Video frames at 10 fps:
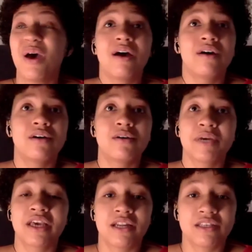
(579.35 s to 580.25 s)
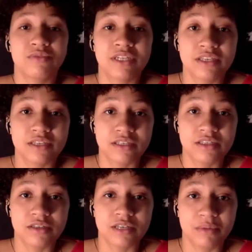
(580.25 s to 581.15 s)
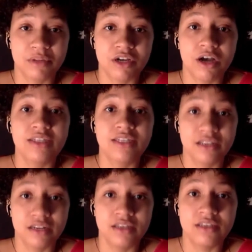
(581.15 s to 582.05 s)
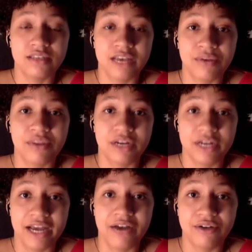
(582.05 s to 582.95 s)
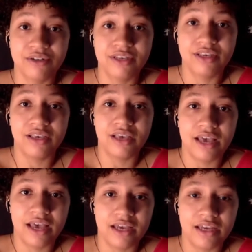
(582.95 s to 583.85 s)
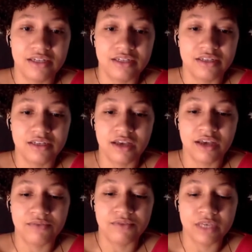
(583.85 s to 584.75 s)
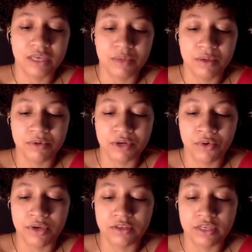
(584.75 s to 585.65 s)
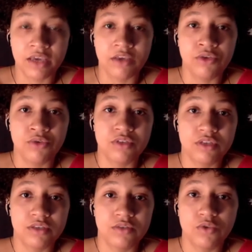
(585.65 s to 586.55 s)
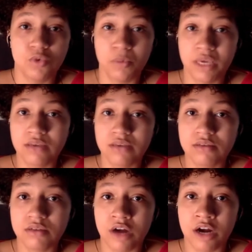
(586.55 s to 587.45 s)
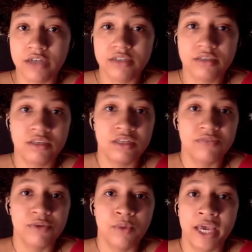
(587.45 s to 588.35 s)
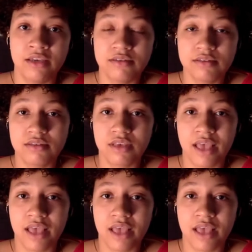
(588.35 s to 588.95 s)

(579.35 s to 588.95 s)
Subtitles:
Oh my God, it's ridiculous just how much content is out there now. And I feel like people are going to get used to consuming art in different ways.